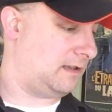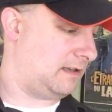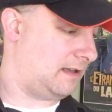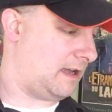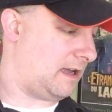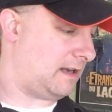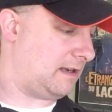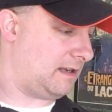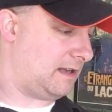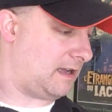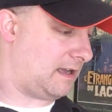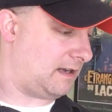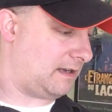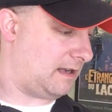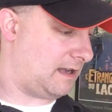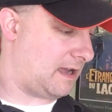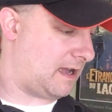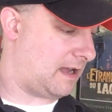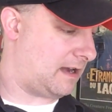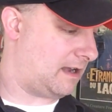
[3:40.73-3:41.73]
Yada, yada,
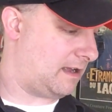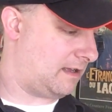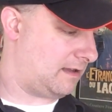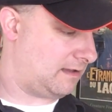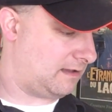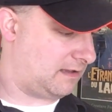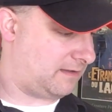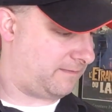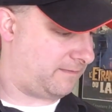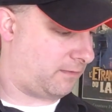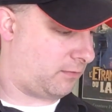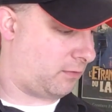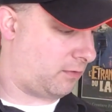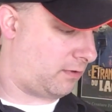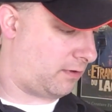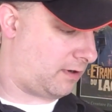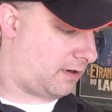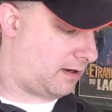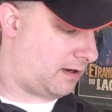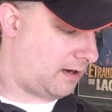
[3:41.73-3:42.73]
yada.
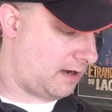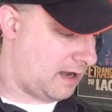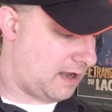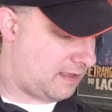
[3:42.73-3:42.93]
4.